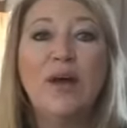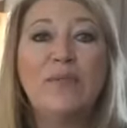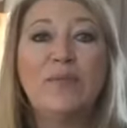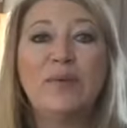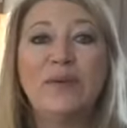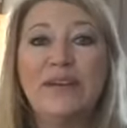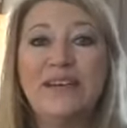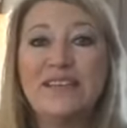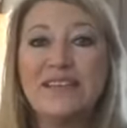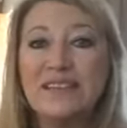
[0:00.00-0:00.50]

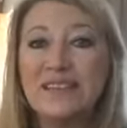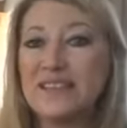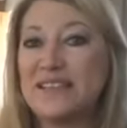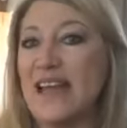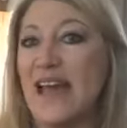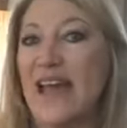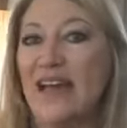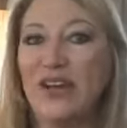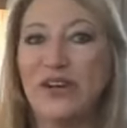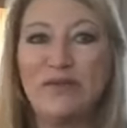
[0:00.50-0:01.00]
Please
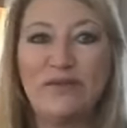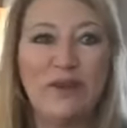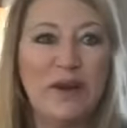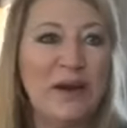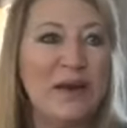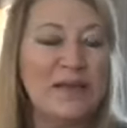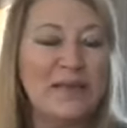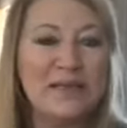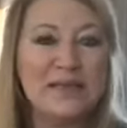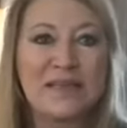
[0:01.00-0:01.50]
tag your
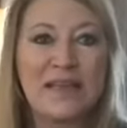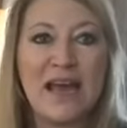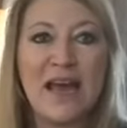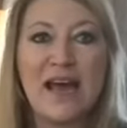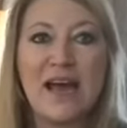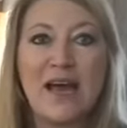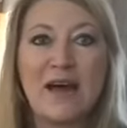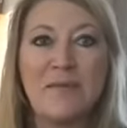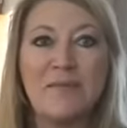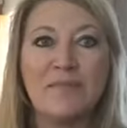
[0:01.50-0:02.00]
friends.
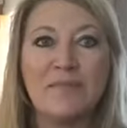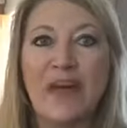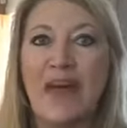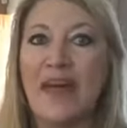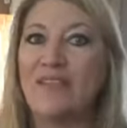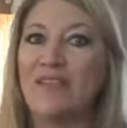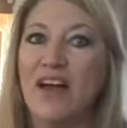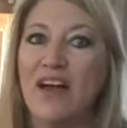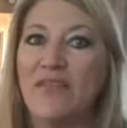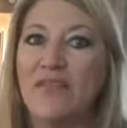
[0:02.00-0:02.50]

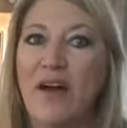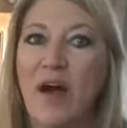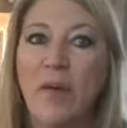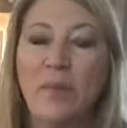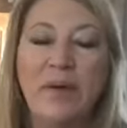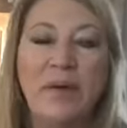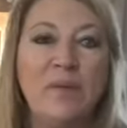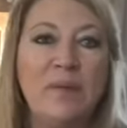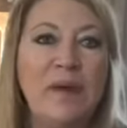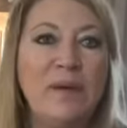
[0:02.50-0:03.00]
I love
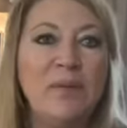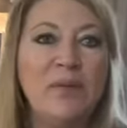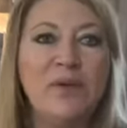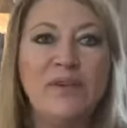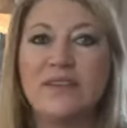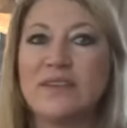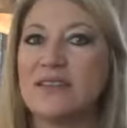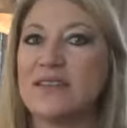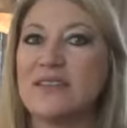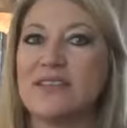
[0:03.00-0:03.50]
helping people.
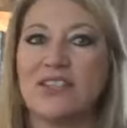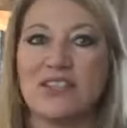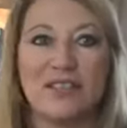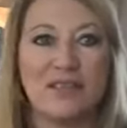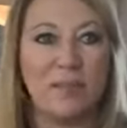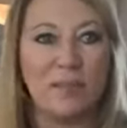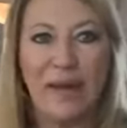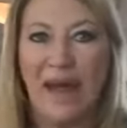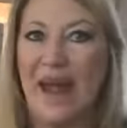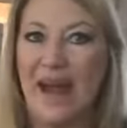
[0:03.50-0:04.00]
This is just
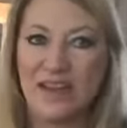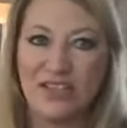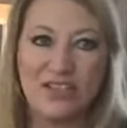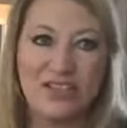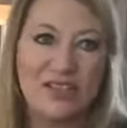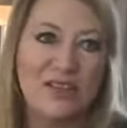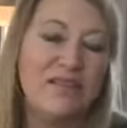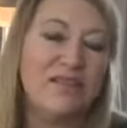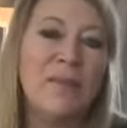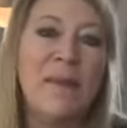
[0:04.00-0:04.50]
a
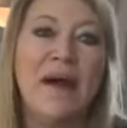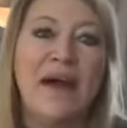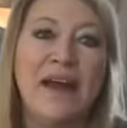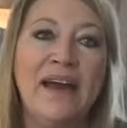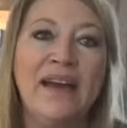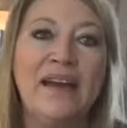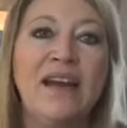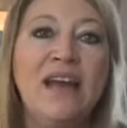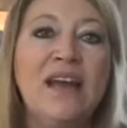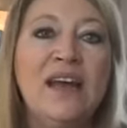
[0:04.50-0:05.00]
passion of
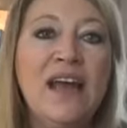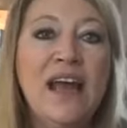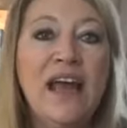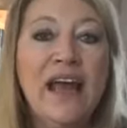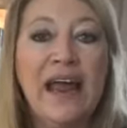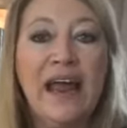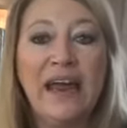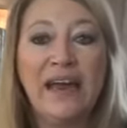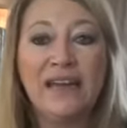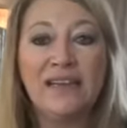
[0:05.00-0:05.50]
mine.
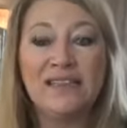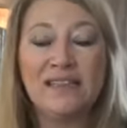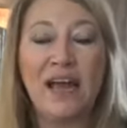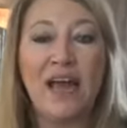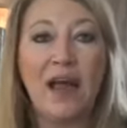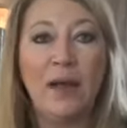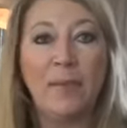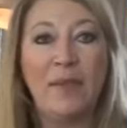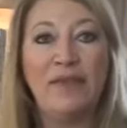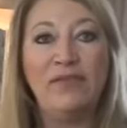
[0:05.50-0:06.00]
And
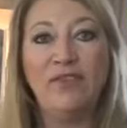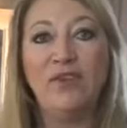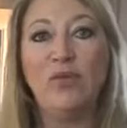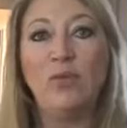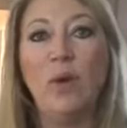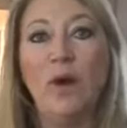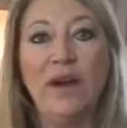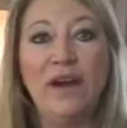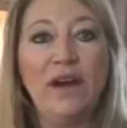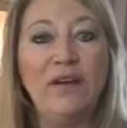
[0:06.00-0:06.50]
if you
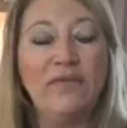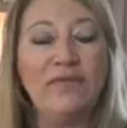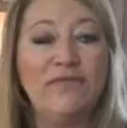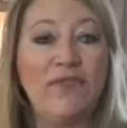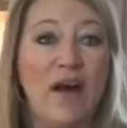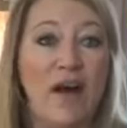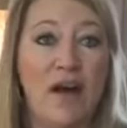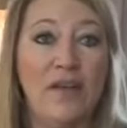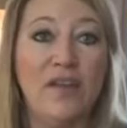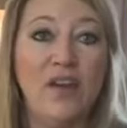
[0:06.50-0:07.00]
want to
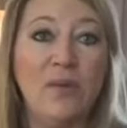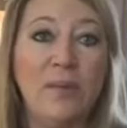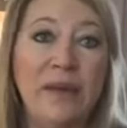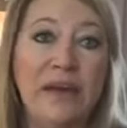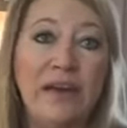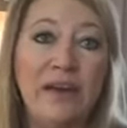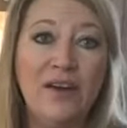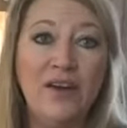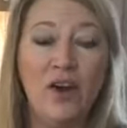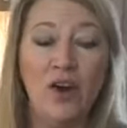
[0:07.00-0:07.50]
follow
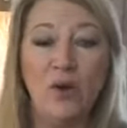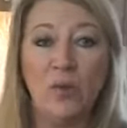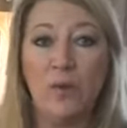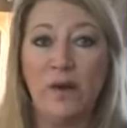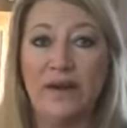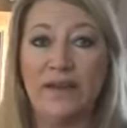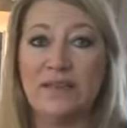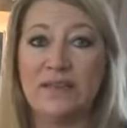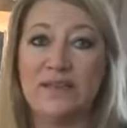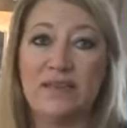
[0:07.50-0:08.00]
me or
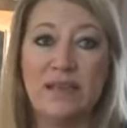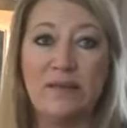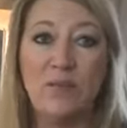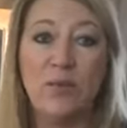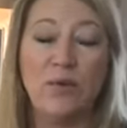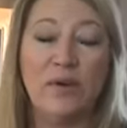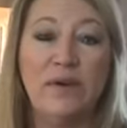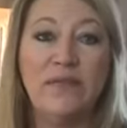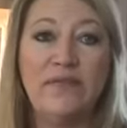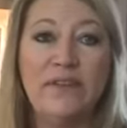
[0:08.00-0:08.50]
want to see
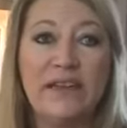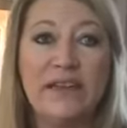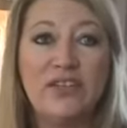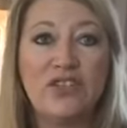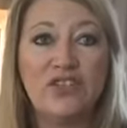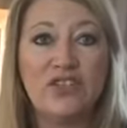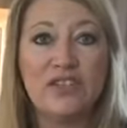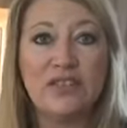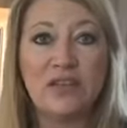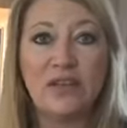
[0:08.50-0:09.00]
more of
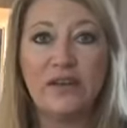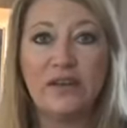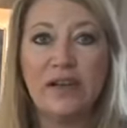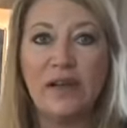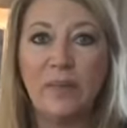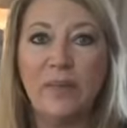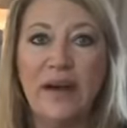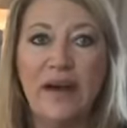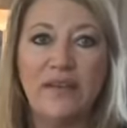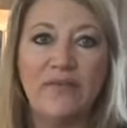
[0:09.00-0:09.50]
these, just click
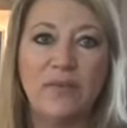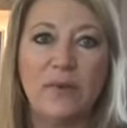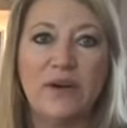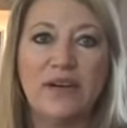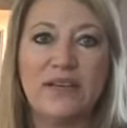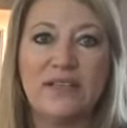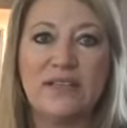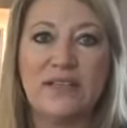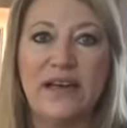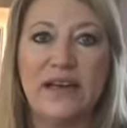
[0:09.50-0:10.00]
above where
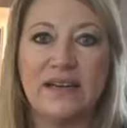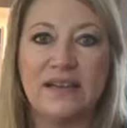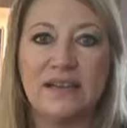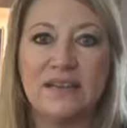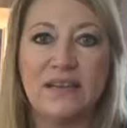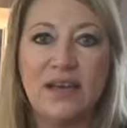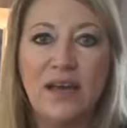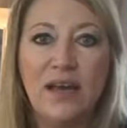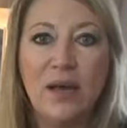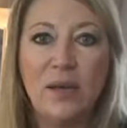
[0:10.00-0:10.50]
it
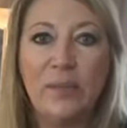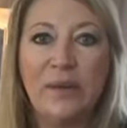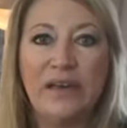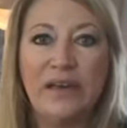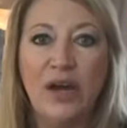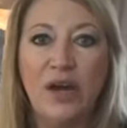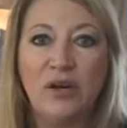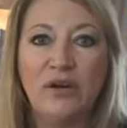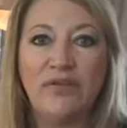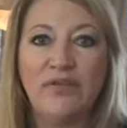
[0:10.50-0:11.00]
says be
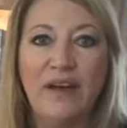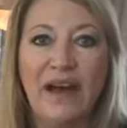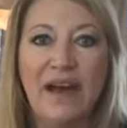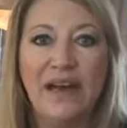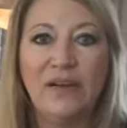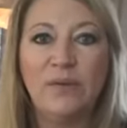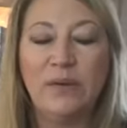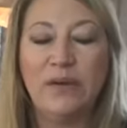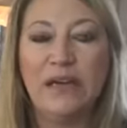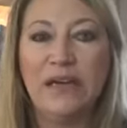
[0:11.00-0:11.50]

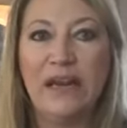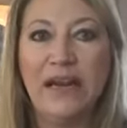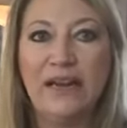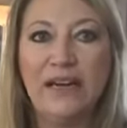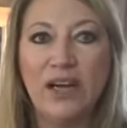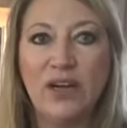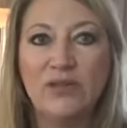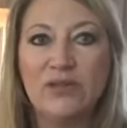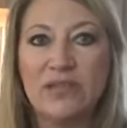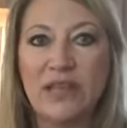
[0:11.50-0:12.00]
notified when
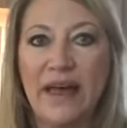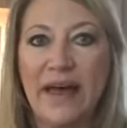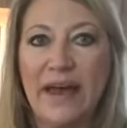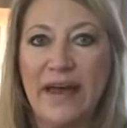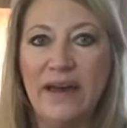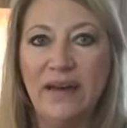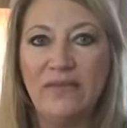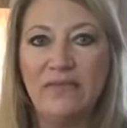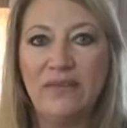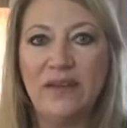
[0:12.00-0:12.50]
Annette goes
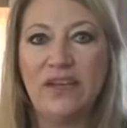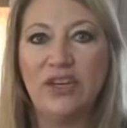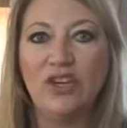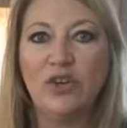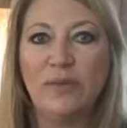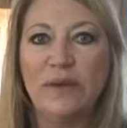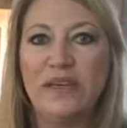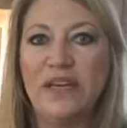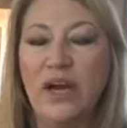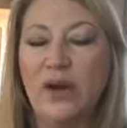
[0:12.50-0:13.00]
live, and
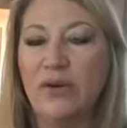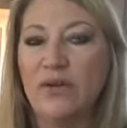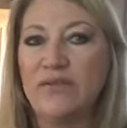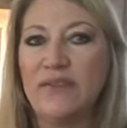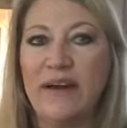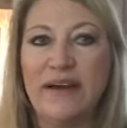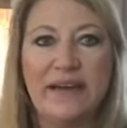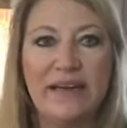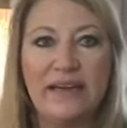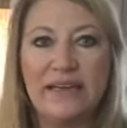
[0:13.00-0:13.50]
you'll be
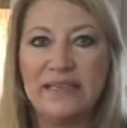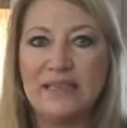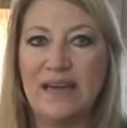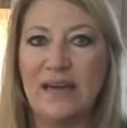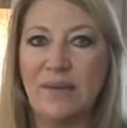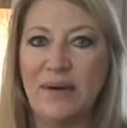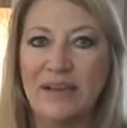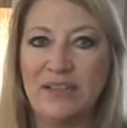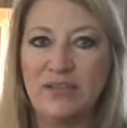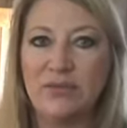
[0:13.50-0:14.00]
notified
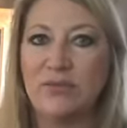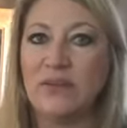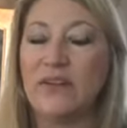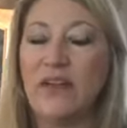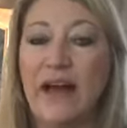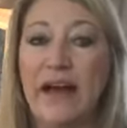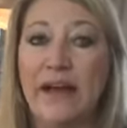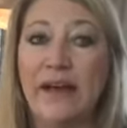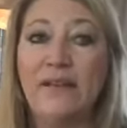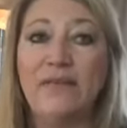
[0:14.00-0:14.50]
anytime I do a
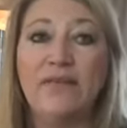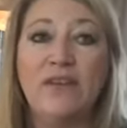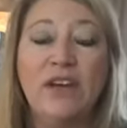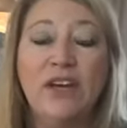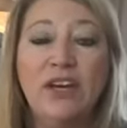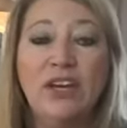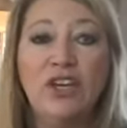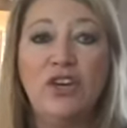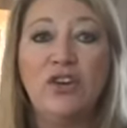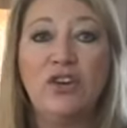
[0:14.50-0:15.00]
live.
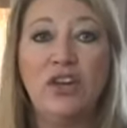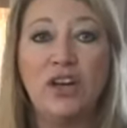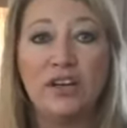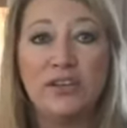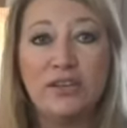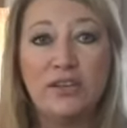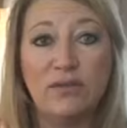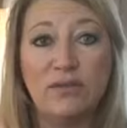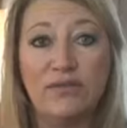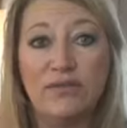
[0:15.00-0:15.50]
You can
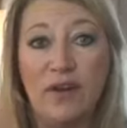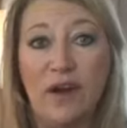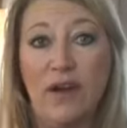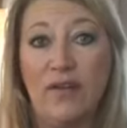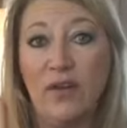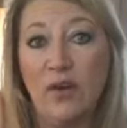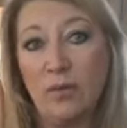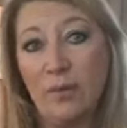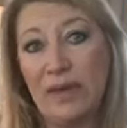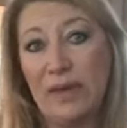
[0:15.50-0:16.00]
also
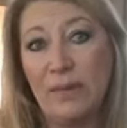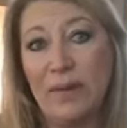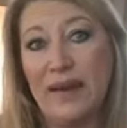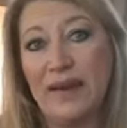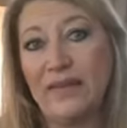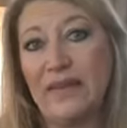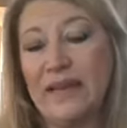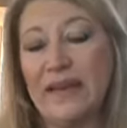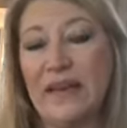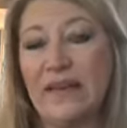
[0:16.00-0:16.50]
follow me by
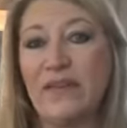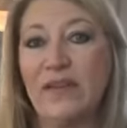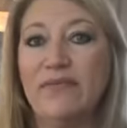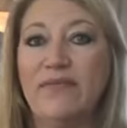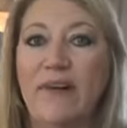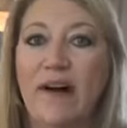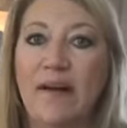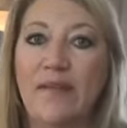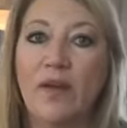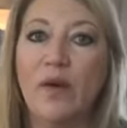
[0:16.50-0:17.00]
clicking the
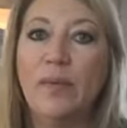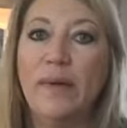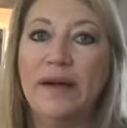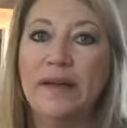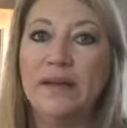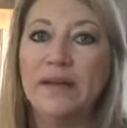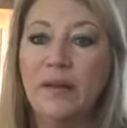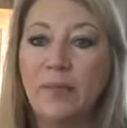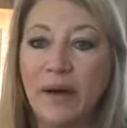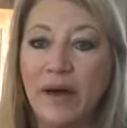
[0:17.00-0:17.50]
follow
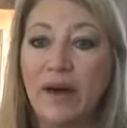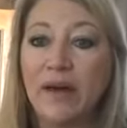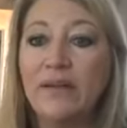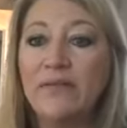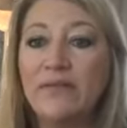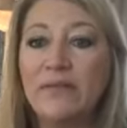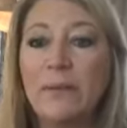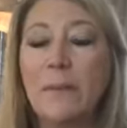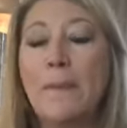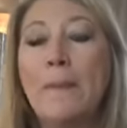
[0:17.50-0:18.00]
button
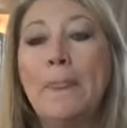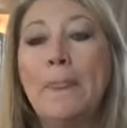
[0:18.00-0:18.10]
above.